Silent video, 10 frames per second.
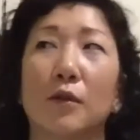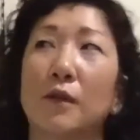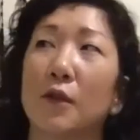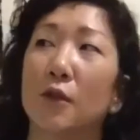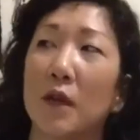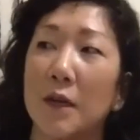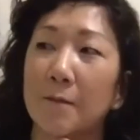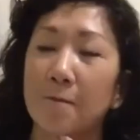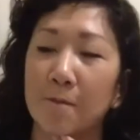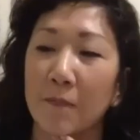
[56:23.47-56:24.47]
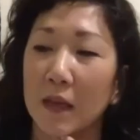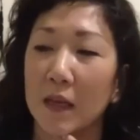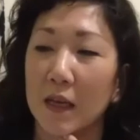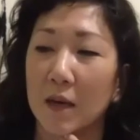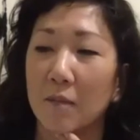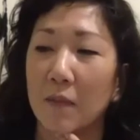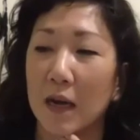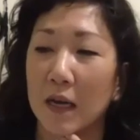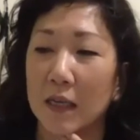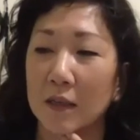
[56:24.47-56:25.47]
So
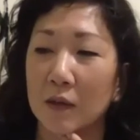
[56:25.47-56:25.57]
mine